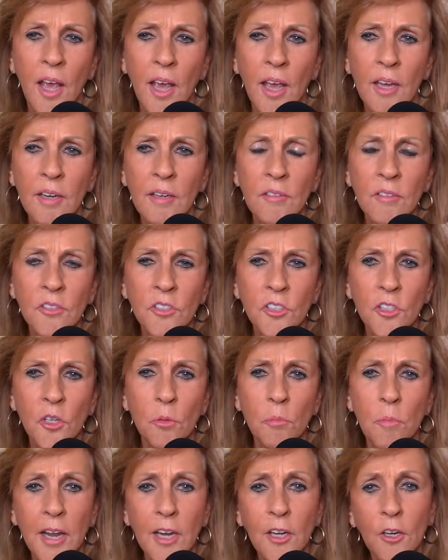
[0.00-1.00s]
And
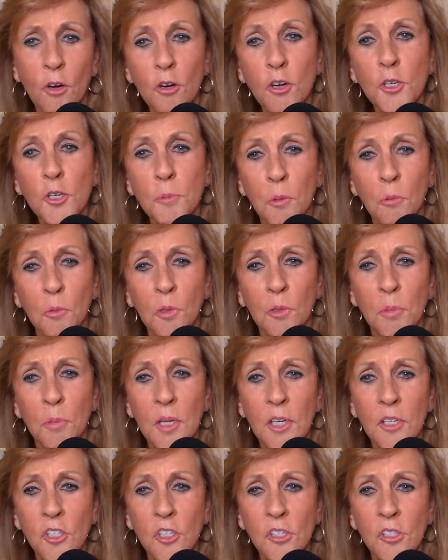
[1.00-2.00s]
so my encouragement would
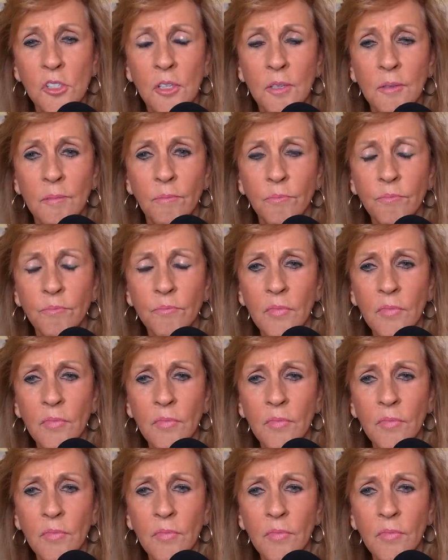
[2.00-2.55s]
be just to